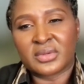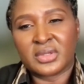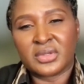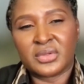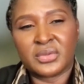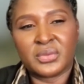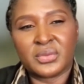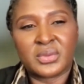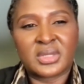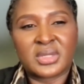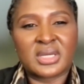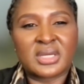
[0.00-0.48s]

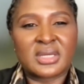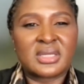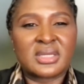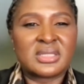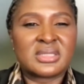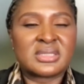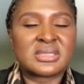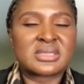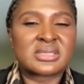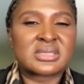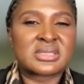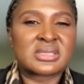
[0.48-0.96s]

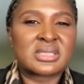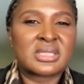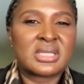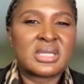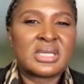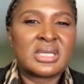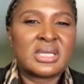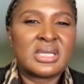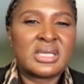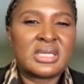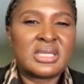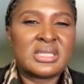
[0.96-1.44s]
is
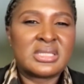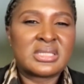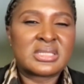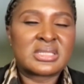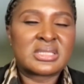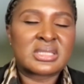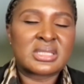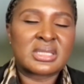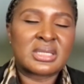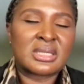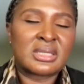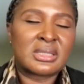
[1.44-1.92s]

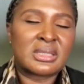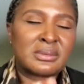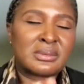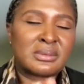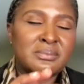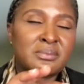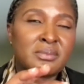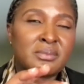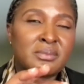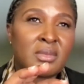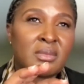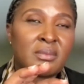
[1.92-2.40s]
is
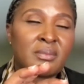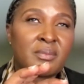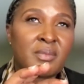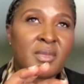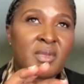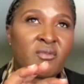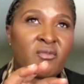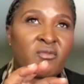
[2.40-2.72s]
um,